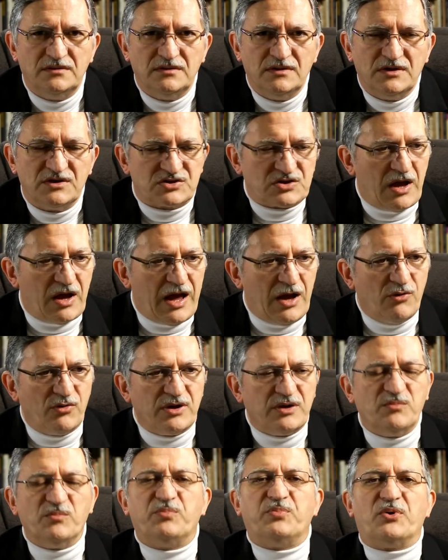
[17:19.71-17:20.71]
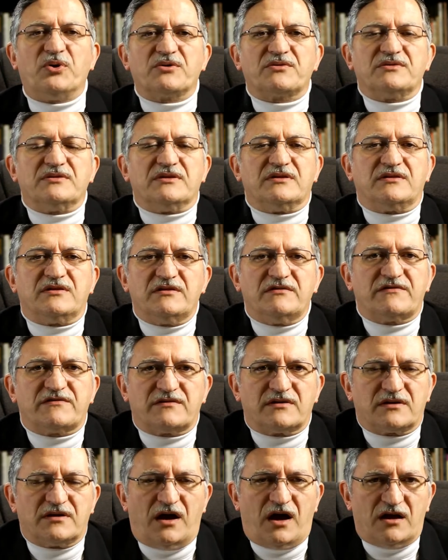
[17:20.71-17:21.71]
So how important is the
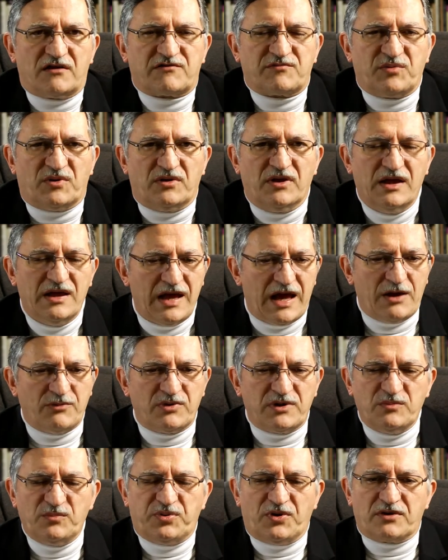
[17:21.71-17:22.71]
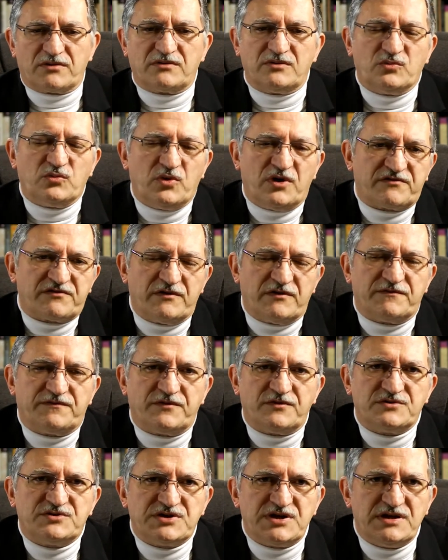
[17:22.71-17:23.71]
gospel? How important was it for
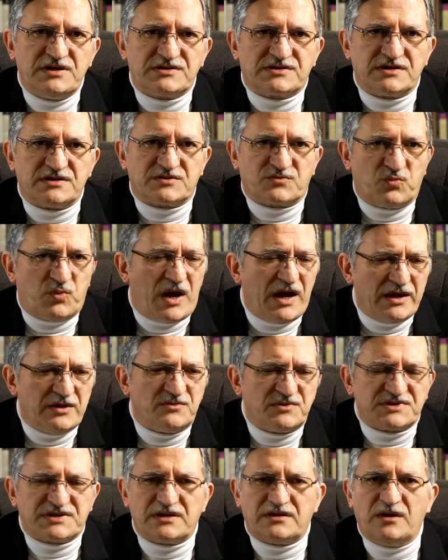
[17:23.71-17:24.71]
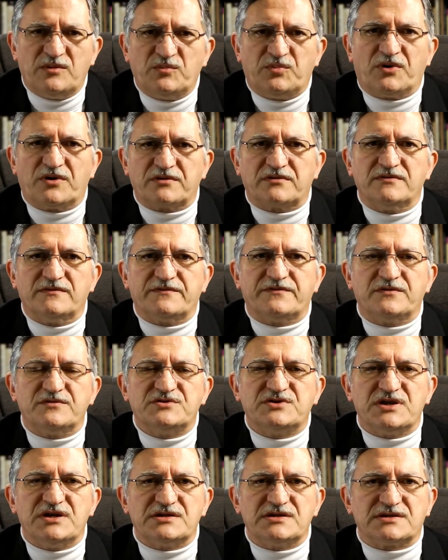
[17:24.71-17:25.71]
Jesus? Why was it important for
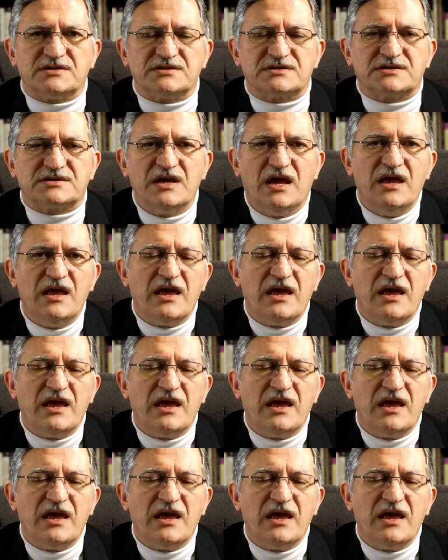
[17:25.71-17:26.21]
Jesus?